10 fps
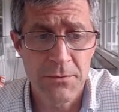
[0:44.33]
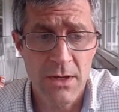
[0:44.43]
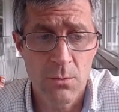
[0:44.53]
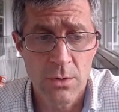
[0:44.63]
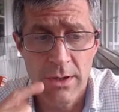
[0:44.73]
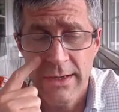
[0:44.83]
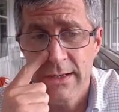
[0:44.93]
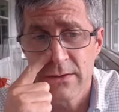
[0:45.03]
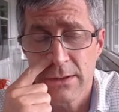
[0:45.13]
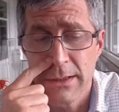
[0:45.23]
we're going to
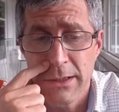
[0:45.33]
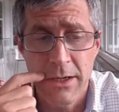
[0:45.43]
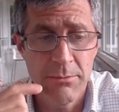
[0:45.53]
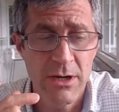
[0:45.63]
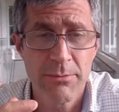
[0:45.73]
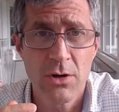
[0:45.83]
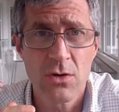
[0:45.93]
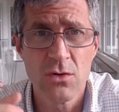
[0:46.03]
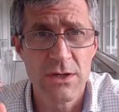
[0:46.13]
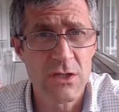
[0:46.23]
get a beta
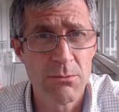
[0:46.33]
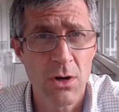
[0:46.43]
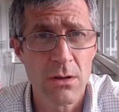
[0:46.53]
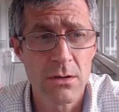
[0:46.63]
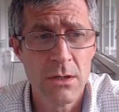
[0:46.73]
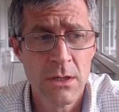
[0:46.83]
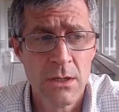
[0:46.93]
particle. It's smaller,